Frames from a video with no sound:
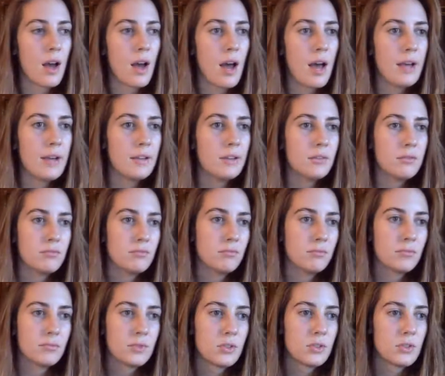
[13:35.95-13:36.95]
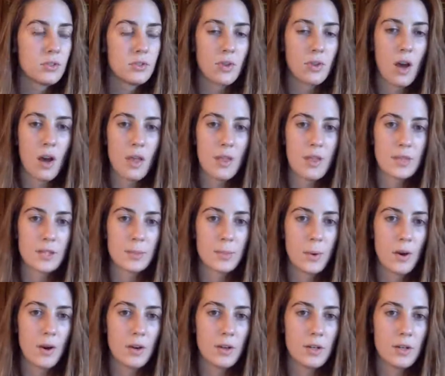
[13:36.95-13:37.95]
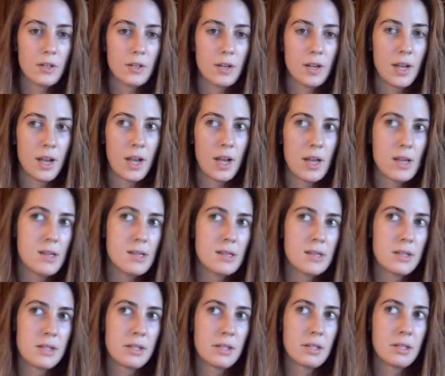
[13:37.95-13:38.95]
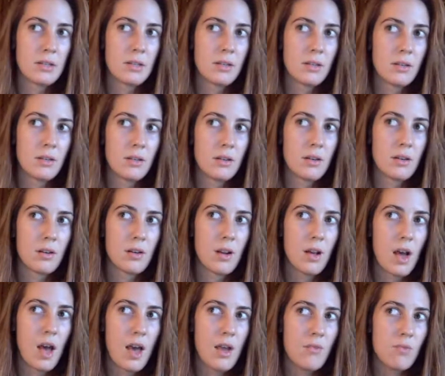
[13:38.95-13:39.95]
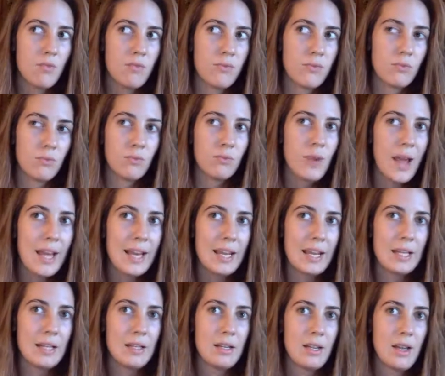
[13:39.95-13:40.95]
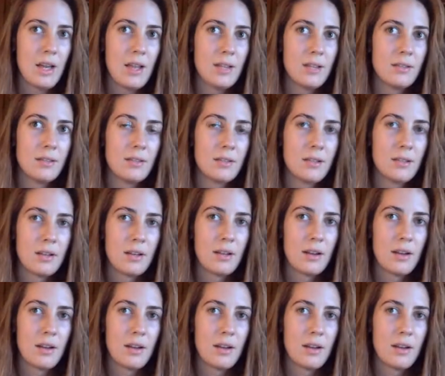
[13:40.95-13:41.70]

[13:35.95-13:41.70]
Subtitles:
I saw this part and I read it and